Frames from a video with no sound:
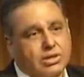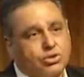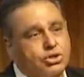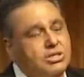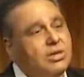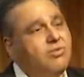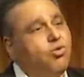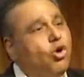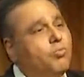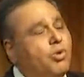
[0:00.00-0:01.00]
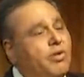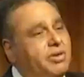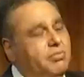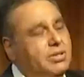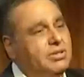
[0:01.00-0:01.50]
So these are
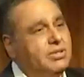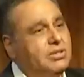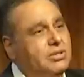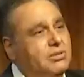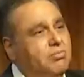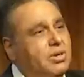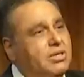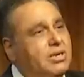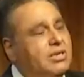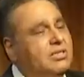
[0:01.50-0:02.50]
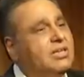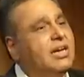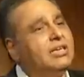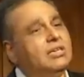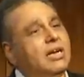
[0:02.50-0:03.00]
for-profit business, but they're
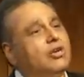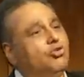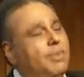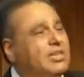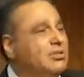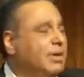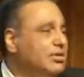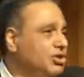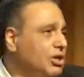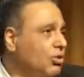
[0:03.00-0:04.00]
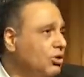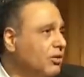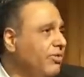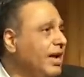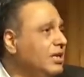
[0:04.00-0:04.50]
designed not to maximize
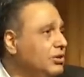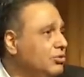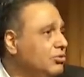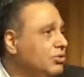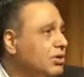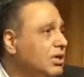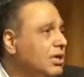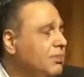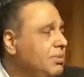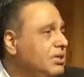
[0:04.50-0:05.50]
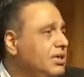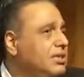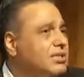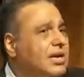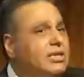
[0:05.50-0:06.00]
shareholder value, but they're
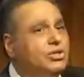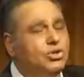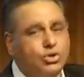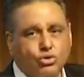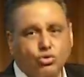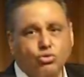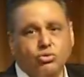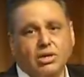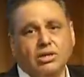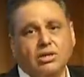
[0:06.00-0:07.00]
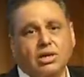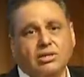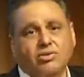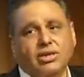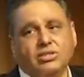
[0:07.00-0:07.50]
designed to
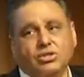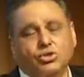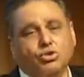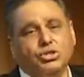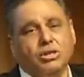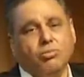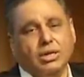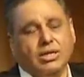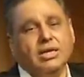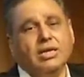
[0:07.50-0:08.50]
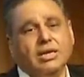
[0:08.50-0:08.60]
address a social will.